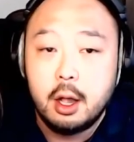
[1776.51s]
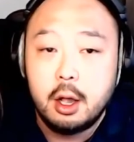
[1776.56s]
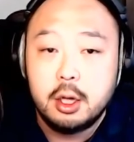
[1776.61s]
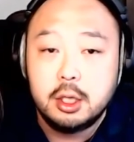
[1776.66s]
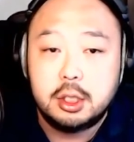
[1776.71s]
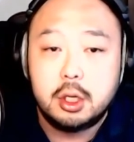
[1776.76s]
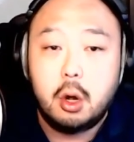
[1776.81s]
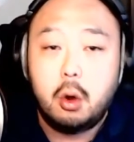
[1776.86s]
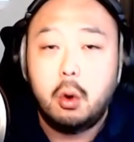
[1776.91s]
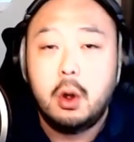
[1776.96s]

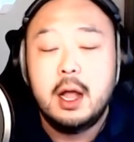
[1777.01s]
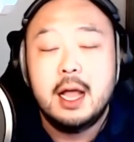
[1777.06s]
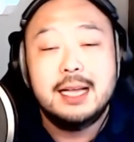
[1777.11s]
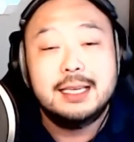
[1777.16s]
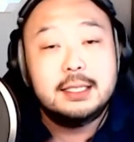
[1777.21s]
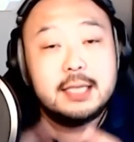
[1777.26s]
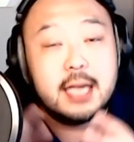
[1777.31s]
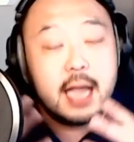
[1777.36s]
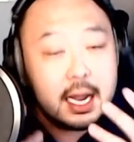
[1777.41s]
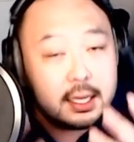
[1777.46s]
So
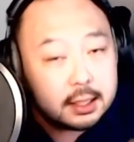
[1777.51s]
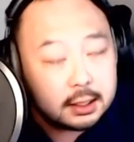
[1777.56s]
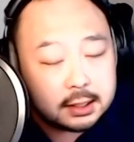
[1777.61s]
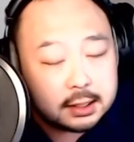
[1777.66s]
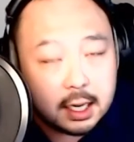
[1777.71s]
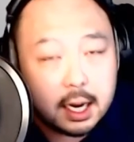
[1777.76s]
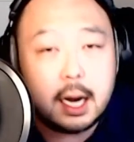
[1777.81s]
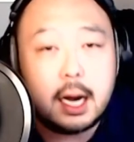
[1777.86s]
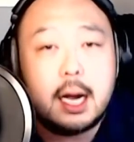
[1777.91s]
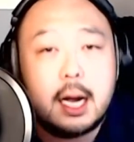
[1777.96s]
take the
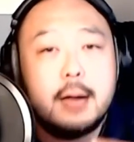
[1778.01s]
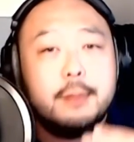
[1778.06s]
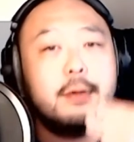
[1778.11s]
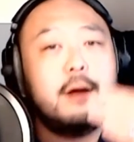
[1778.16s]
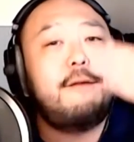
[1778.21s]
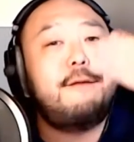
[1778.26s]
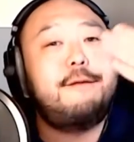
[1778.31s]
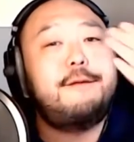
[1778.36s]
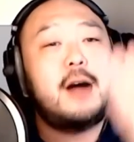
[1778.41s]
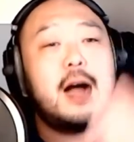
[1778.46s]
time,
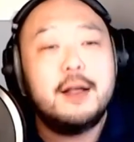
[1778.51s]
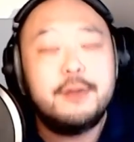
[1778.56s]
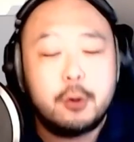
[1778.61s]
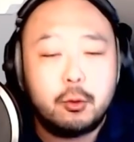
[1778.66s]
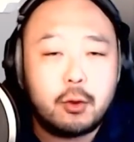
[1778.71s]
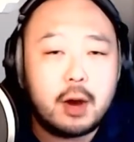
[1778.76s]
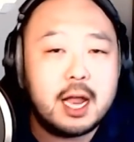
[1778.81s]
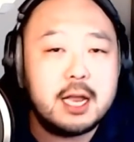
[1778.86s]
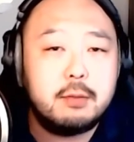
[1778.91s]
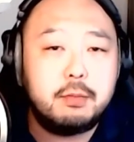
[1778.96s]
find the
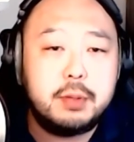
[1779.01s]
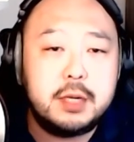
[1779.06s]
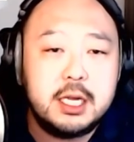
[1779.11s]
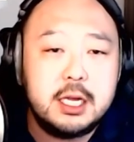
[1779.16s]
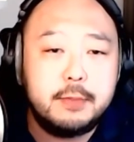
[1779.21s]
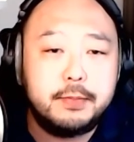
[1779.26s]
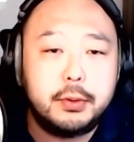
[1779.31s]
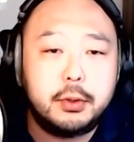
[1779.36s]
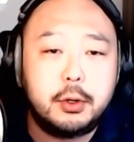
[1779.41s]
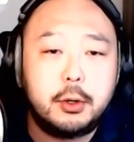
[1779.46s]
right
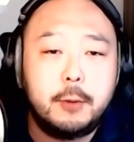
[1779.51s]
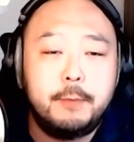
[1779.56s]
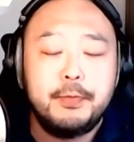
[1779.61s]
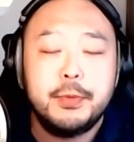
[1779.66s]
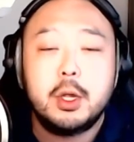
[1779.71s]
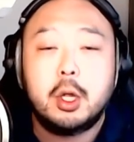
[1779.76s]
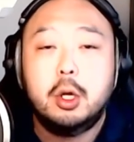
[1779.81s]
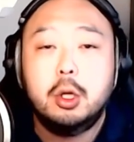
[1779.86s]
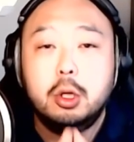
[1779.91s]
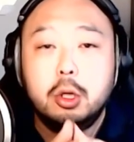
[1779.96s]
people,
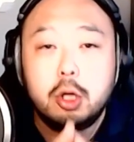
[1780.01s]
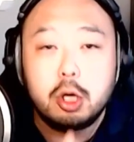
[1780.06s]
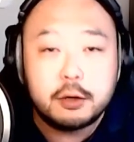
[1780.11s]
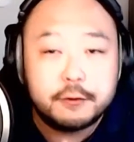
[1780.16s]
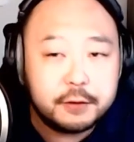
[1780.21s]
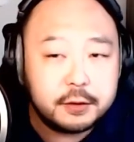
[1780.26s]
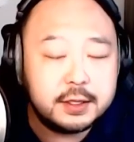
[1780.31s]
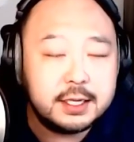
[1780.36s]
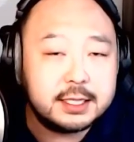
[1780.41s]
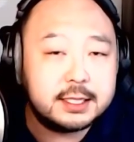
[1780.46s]
look
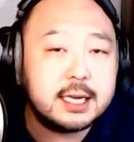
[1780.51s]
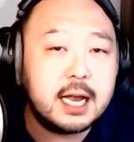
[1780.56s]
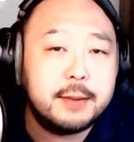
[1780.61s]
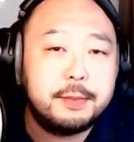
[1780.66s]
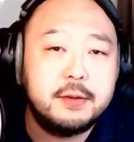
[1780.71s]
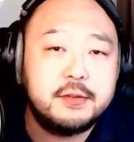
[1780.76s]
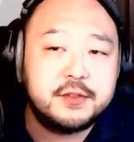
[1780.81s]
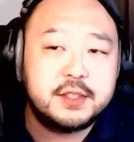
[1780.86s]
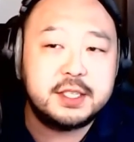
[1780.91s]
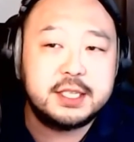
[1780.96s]
for these type
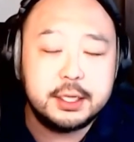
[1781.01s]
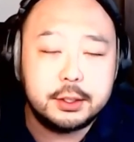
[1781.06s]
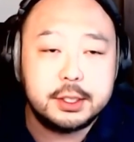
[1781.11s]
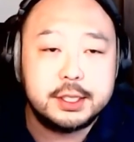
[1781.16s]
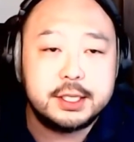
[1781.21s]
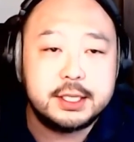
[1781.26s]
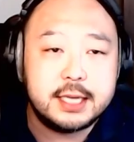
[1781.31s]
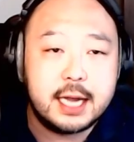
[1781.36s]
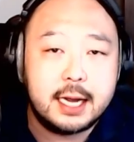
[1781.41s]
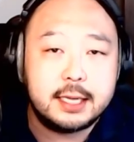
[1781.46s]
of skill
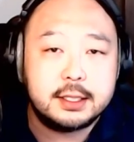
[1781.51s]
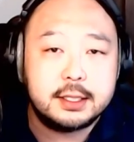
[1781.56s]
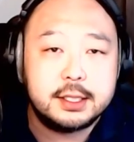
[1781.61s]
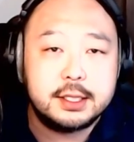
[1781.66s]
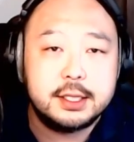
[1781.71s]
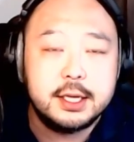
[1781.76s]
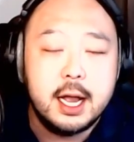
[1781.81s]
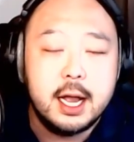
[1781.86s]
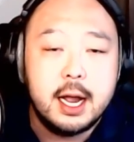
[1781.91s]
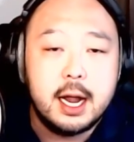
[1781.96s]

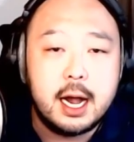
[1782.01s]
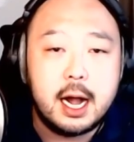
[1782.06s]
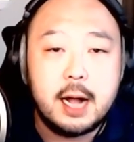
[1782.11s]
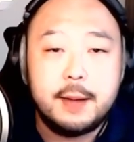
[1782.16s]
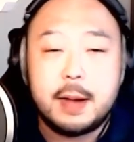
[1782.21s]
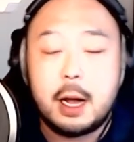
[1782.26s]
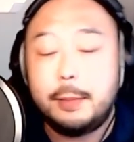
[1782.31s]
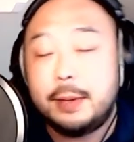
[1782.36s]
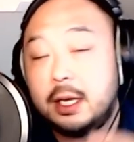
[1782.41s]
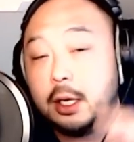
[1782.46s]
sets.
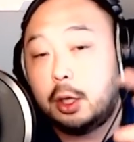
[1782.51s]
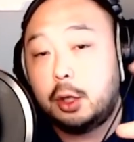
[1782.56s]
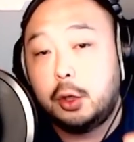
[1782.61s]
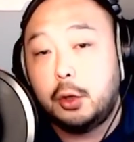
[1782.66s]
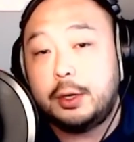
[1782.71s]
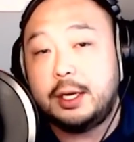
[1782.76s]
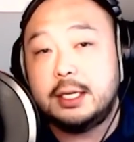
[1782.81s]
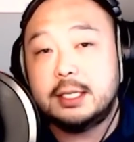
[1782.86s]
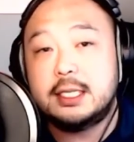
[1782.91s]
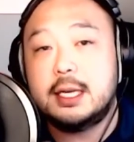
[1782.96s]
I'll be
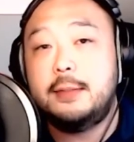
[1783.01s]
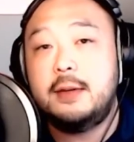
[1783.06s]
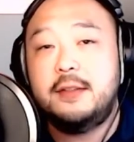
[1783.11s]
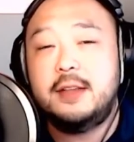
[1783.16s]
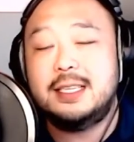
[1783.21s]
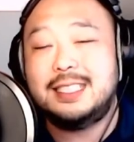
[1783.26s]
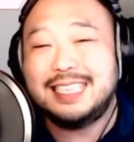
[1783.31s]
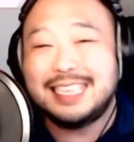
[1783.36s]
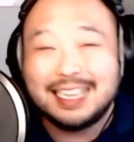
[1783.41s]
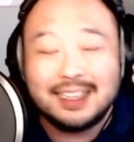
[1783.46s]
including some of
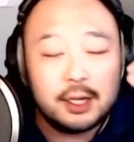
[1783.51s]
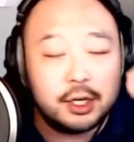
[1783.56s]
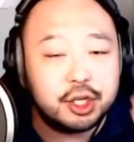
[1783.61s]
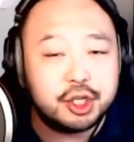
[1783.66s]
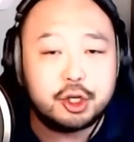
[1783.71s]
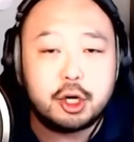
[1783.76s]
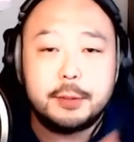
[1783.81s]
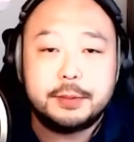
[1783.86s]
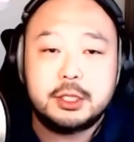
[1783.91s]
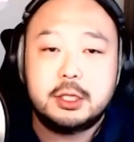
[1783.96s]
this in the
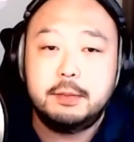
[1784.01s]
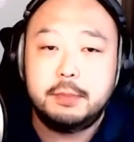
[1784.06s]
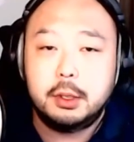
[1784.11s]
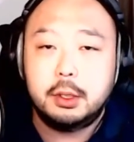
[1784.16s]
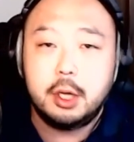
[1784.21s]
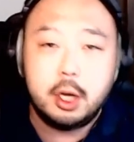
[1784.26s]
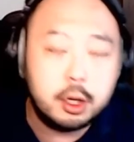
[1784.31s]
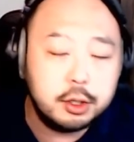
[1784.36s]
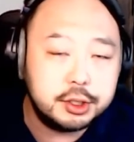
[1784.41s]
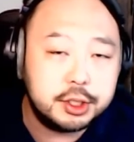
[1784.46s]
description
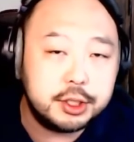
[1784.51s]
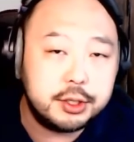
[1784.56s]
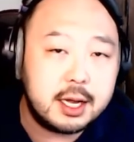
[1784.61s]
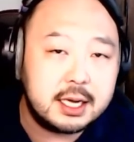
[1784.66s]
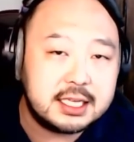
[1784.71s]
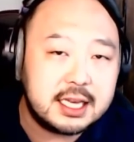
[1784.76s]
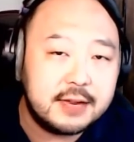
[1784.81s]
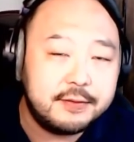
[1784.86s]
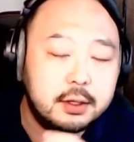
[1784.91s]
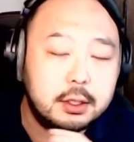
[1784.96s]
below so you
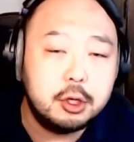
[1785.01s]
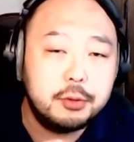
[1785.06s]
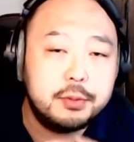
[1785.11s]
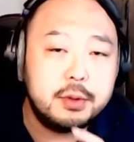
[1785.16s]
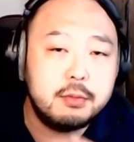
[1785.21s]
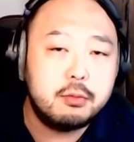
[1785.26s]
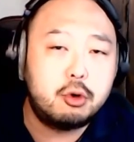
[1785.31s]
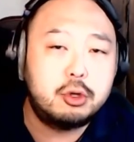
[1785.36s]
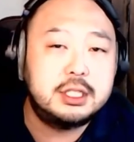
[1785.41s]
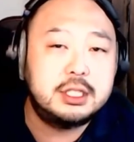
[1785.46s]
guys have a little bit
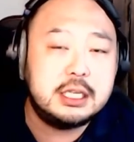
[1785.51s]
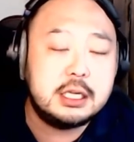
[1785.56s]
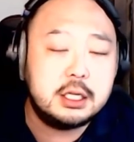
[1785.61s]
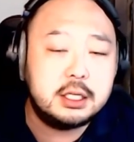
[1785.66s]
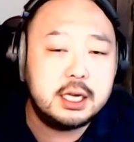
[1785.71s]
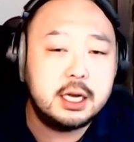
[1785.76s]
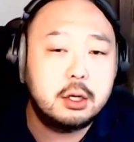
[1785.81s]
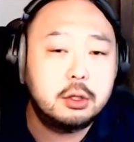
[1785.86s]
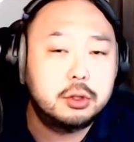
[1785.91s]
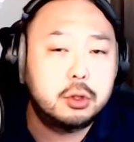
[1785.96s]
more
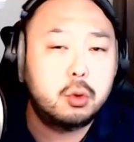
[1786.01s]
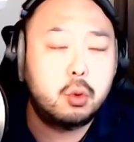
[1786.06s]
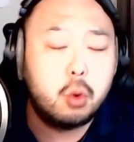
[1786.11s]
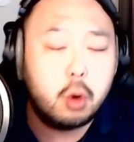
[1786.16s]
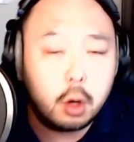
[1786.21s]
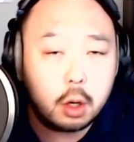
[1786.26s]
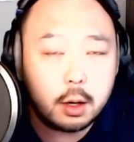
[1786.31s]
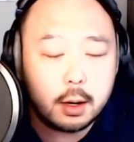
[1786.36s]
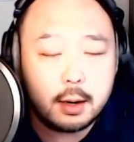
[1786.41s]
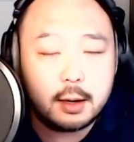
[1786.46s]
detail to
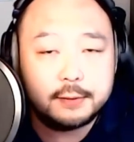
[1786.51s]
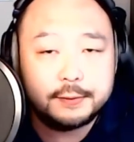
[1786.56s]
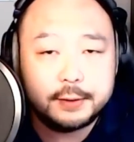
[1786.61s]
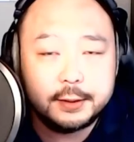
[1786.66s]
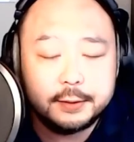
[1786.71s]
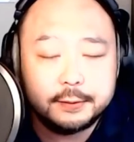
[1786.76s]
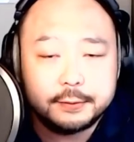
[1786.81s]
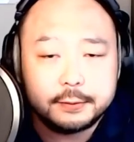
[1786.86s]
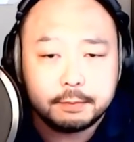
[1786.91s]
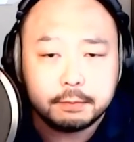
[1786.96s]
work off
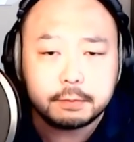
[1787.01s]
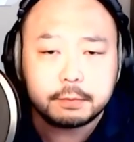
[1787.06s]
of.